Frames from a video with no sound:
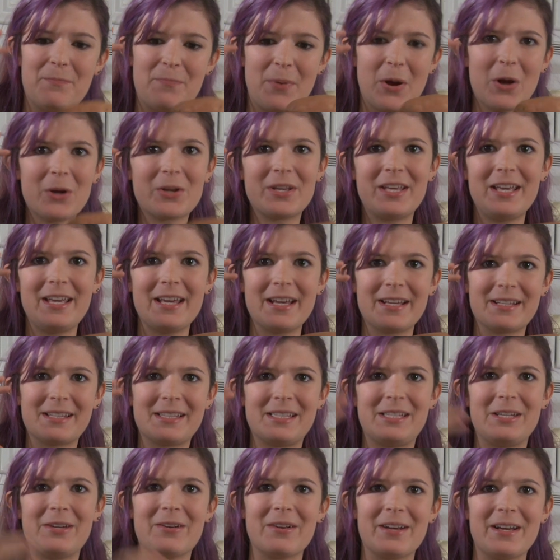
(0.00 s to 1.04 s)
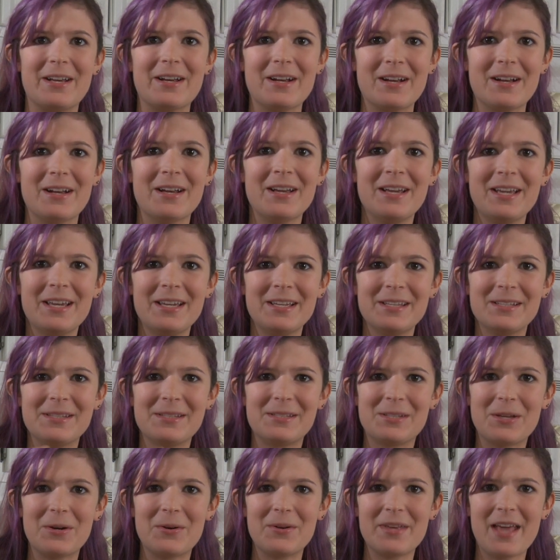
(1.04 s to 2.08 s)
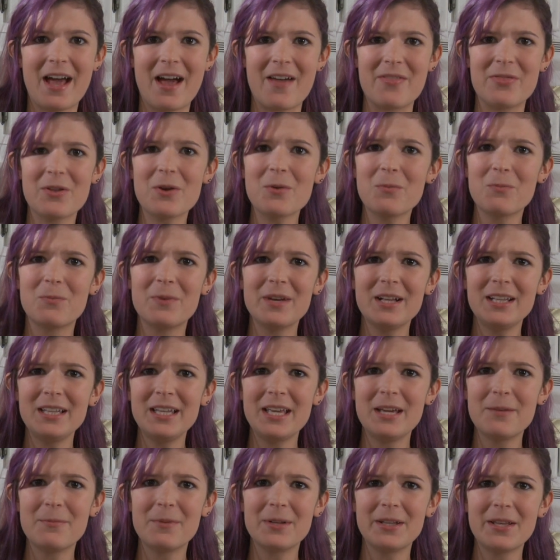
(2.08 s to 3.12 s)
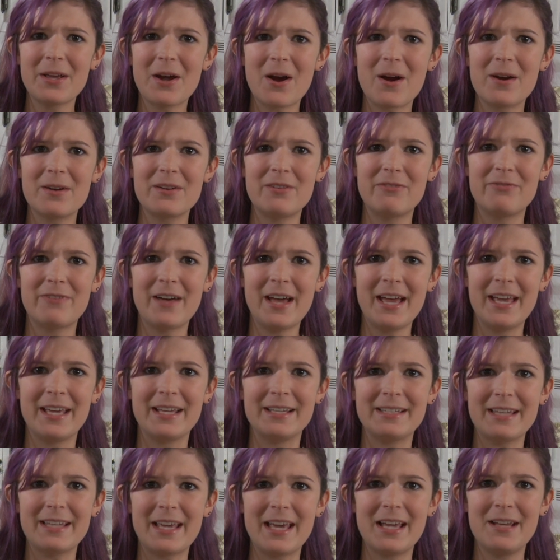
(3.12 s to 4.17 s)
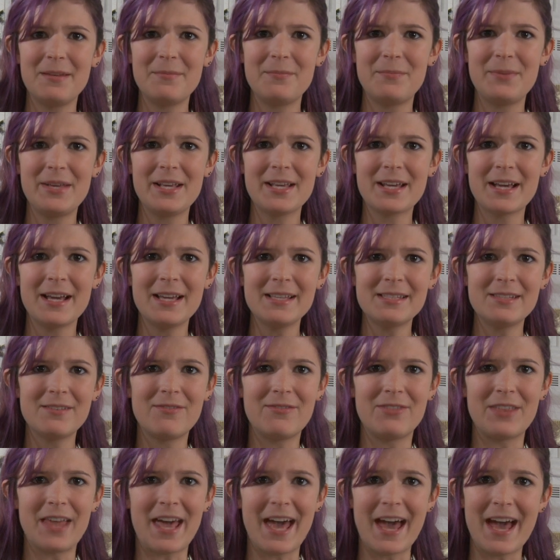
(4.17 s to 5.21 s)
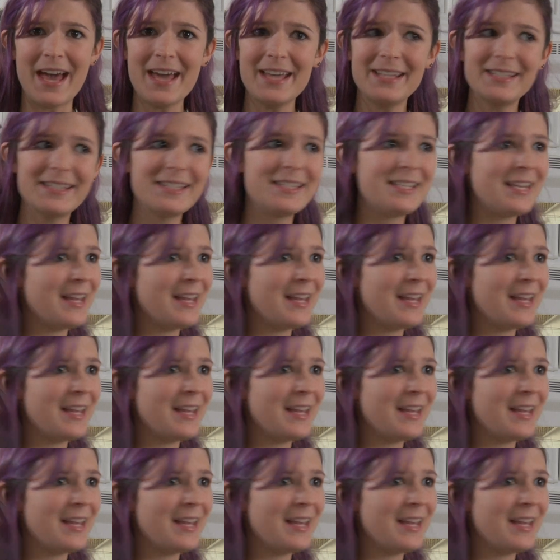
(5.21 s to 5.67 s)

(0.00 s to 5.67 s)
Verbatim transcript: barky exterior. So yeah, they're really, really hard to find. And because of that,